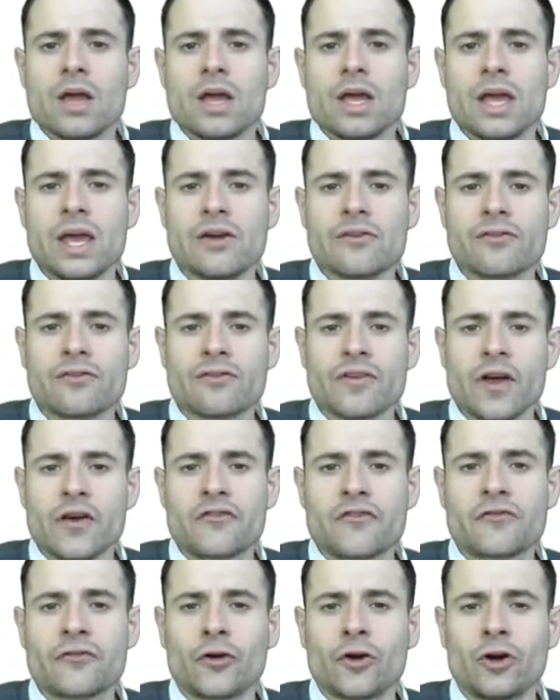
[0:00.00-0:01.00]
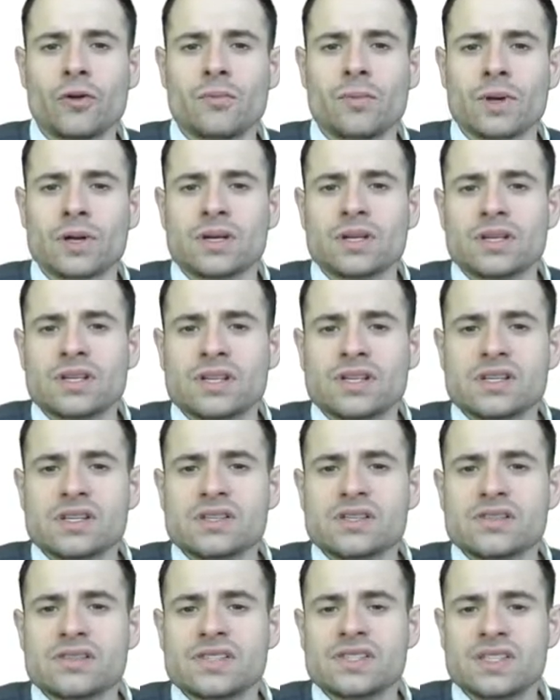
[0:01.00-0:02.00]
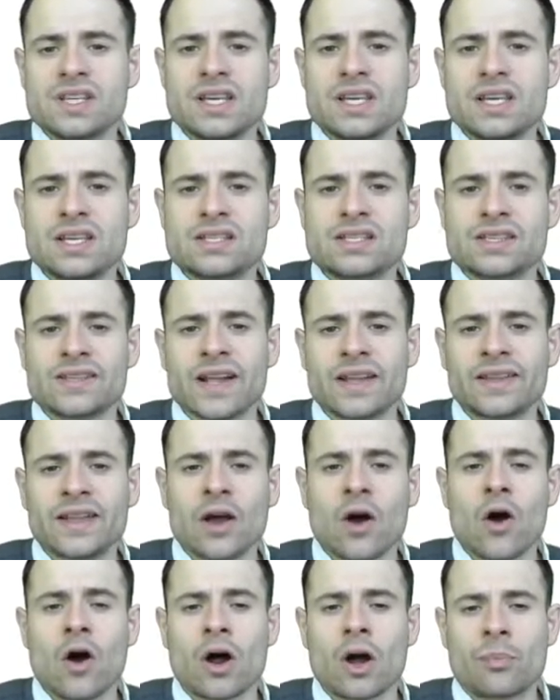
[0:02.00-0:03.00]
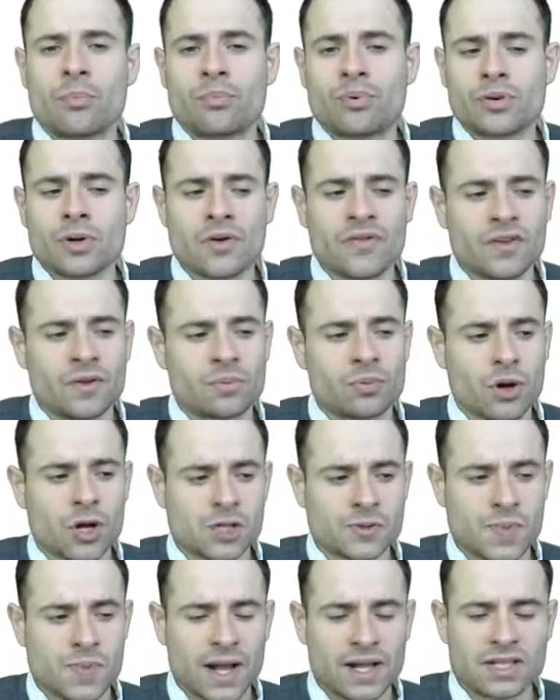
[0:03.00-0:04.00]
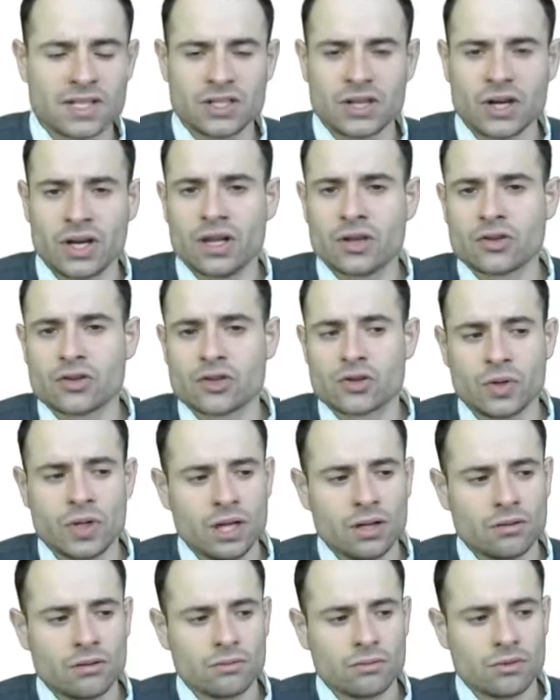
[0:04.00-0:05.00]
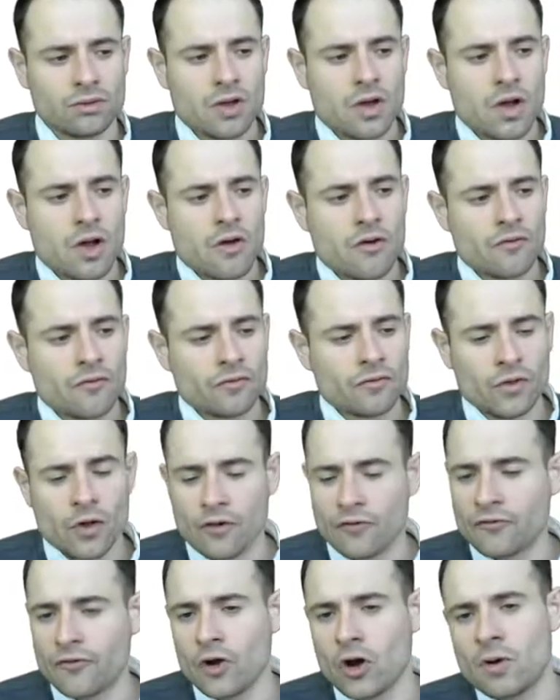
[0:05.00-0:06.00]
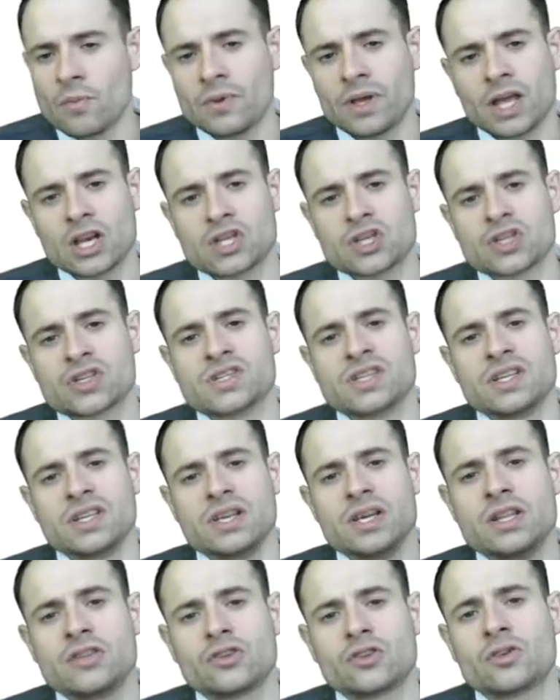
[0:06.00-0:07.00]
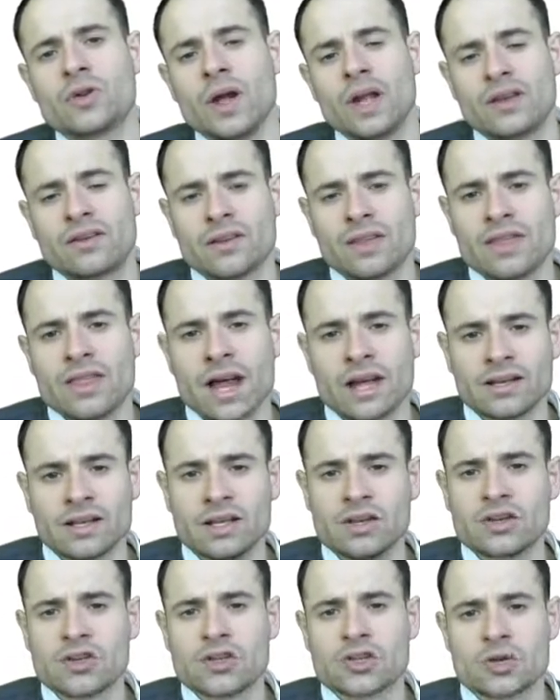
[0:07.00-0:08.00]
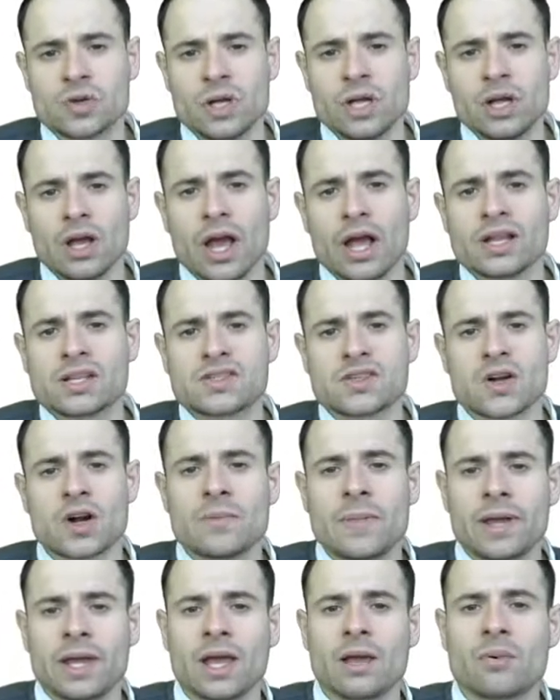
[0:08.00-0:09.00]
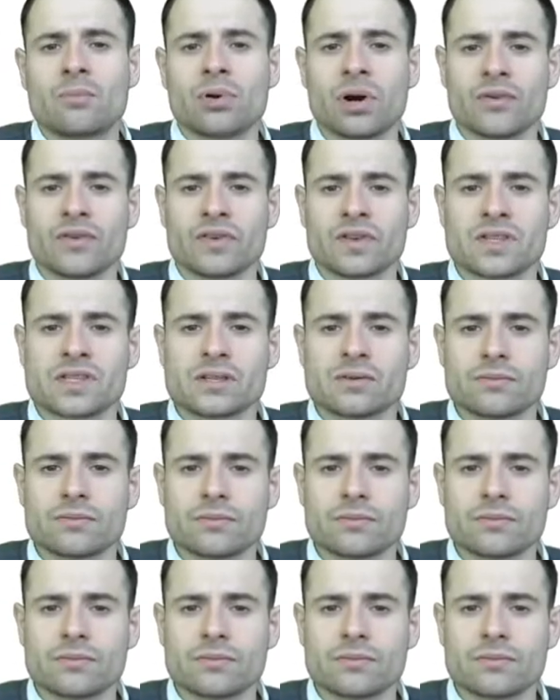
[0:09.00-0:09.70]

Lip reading: If a firm sees that there are profit prospects in an industry, a firm can just integrate that industry and start making profits.